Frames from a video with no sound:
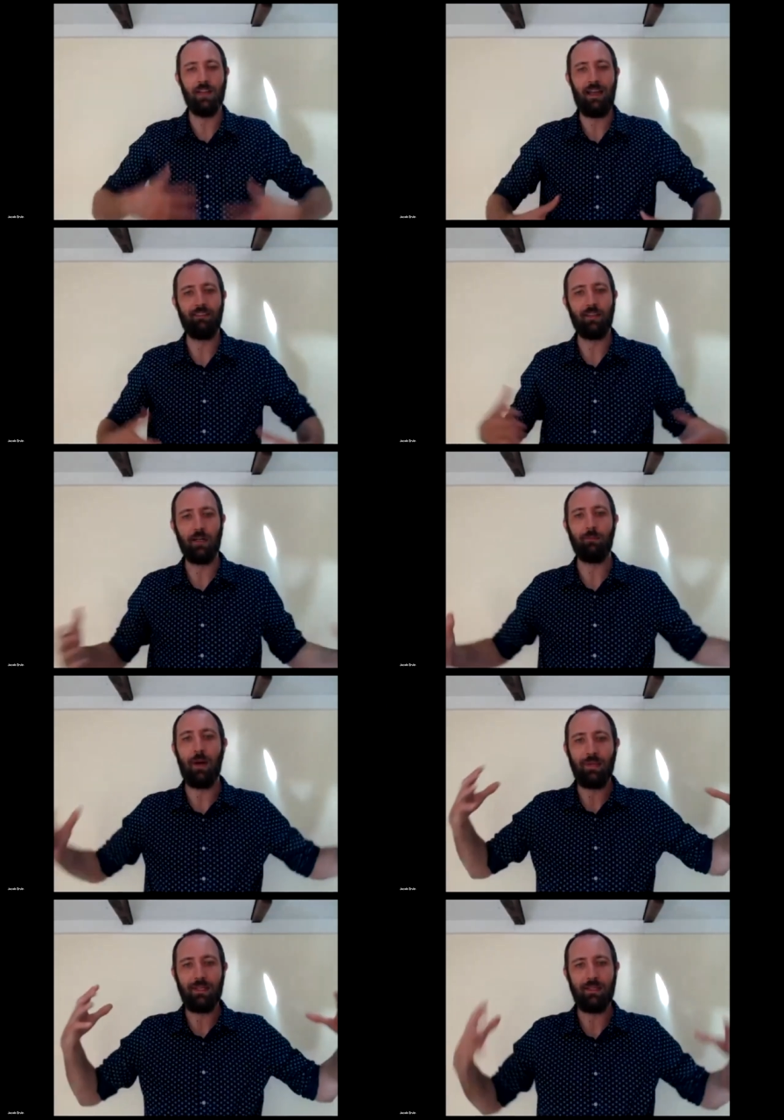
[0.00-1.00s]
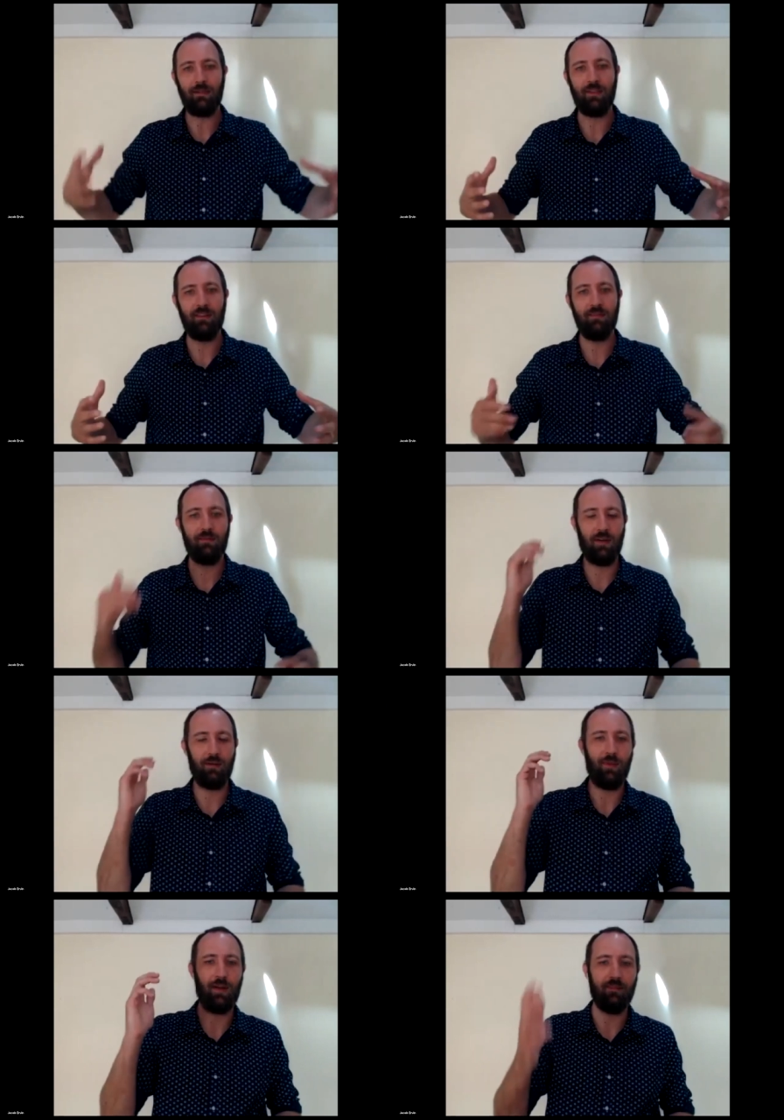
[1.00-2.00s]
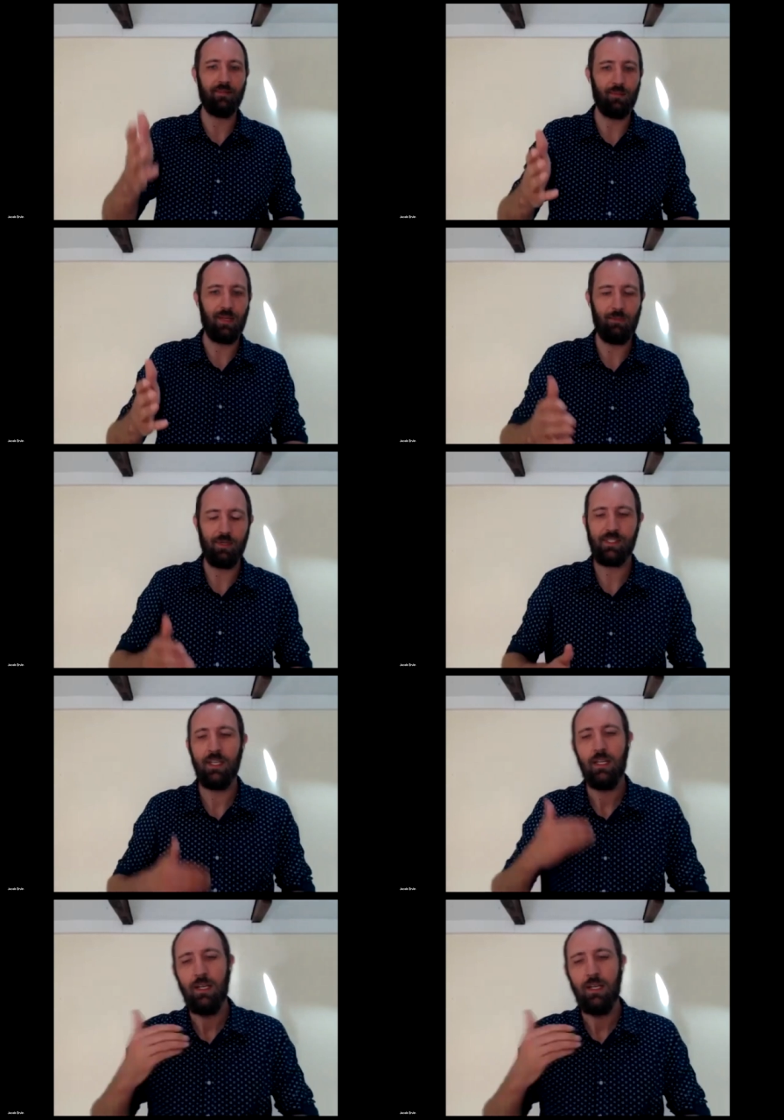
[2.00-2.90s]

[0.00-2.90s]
avatar puppeteering from cameras.